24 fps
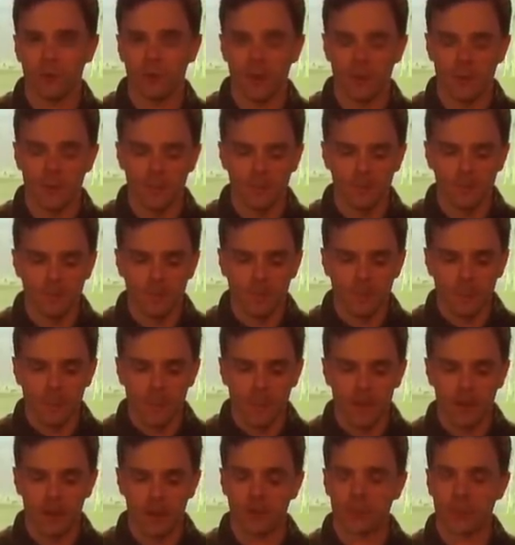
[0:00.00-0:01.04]
But
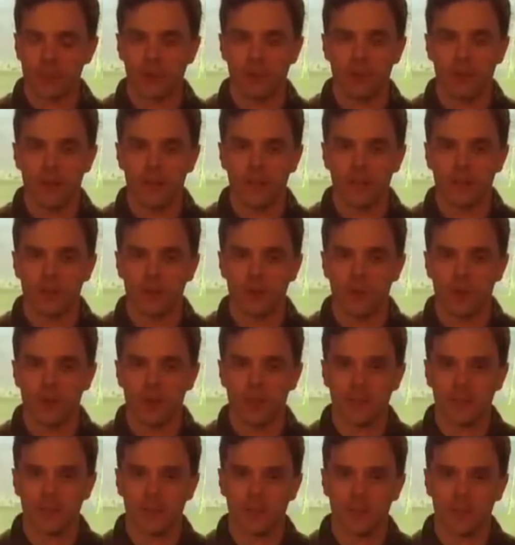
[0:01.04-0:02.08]
it's a great story.
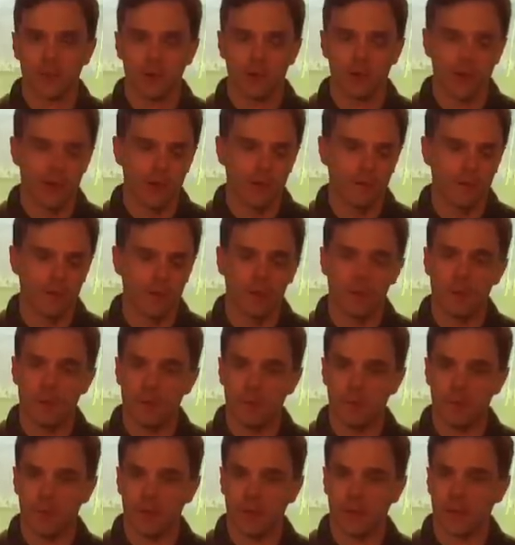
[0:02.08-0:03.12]
It's a story of
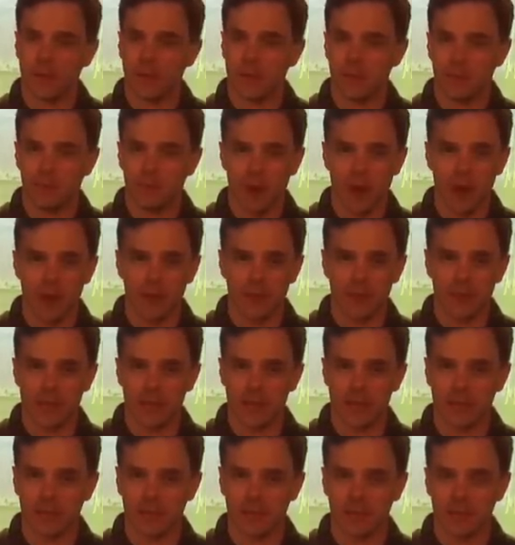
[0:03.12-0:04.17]
commitment and
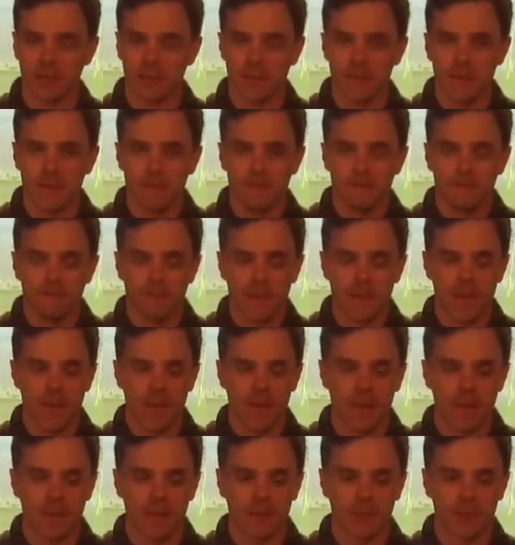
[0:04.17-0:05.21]
process,
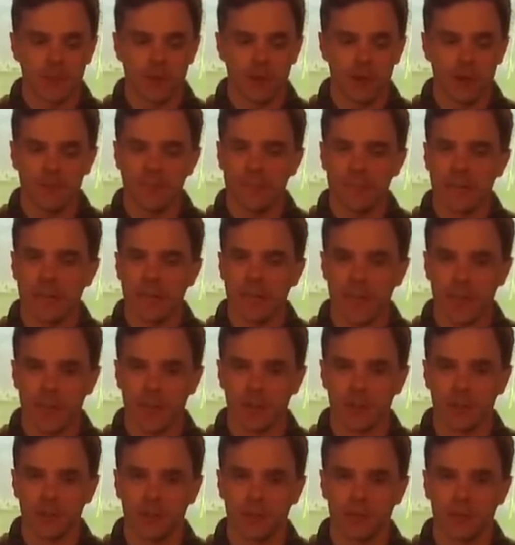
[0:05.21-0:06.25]
and a story of
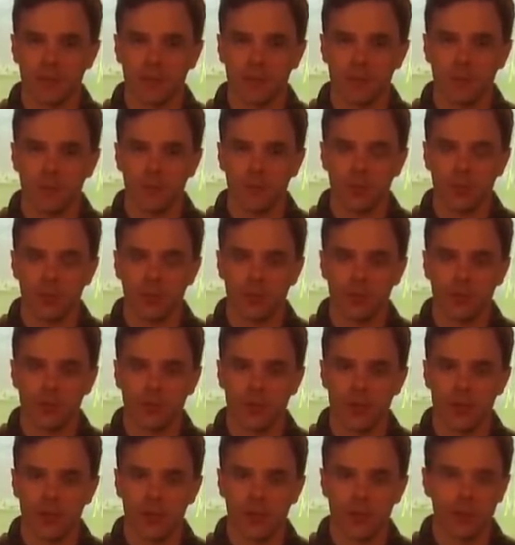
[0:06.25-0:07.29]
dedication to what she was
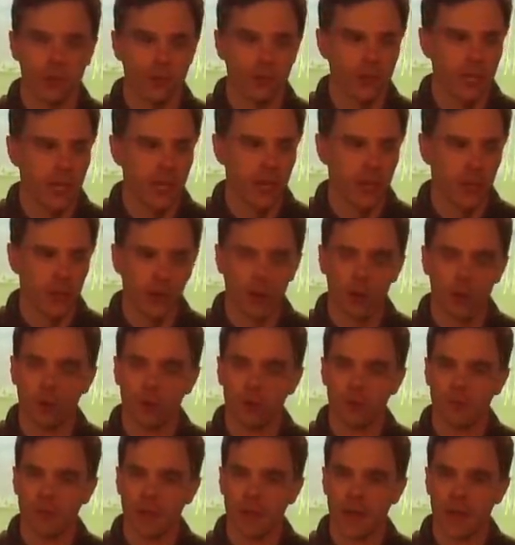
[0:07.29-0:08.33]
trying to do. She had a goal
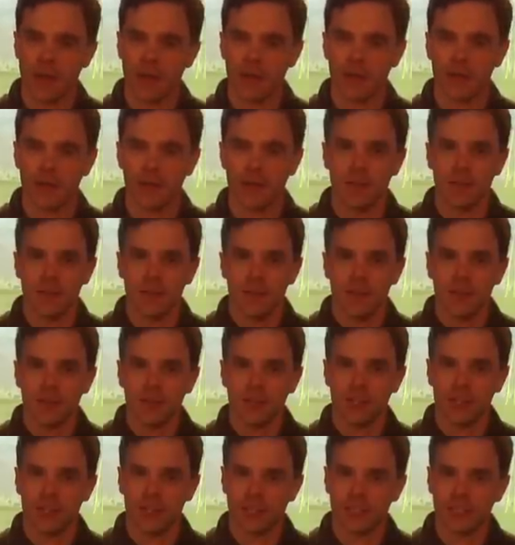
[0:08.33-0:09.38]
in mind, and
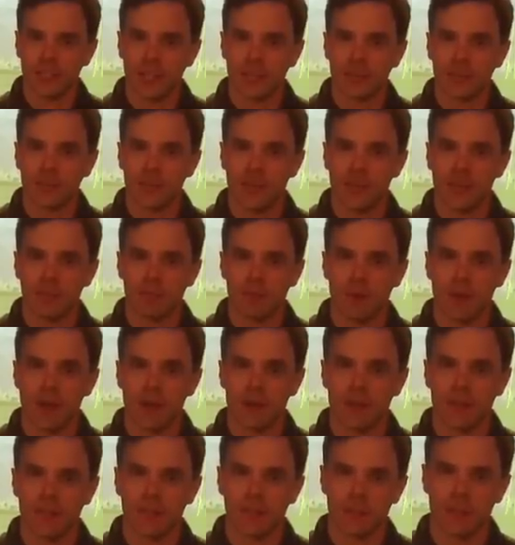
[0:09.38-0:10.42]
she just stuck to that
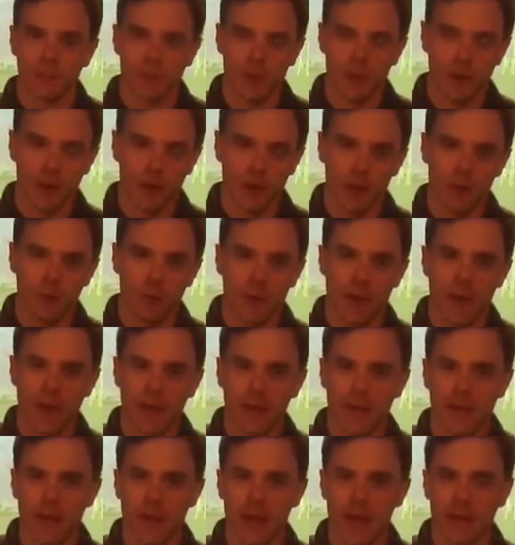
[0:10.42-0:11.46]
process no matter how bad
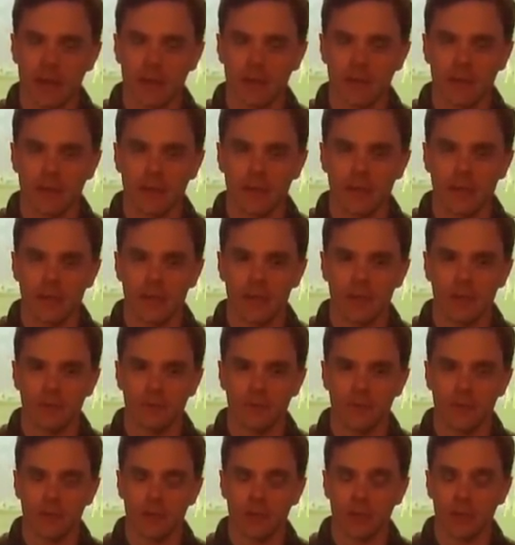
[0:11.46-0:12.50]
it got, and
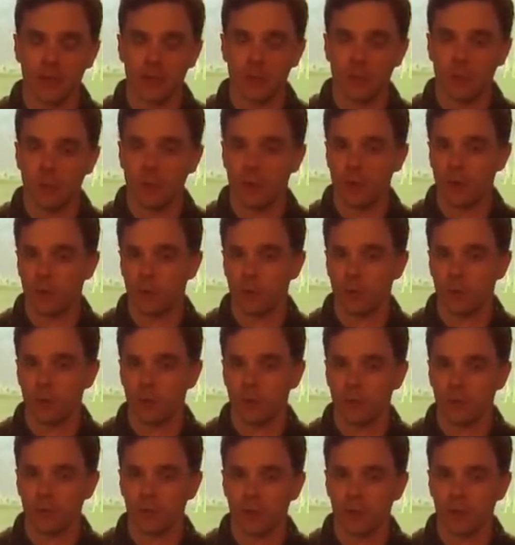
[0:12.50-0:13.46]
now she's #1 in the world.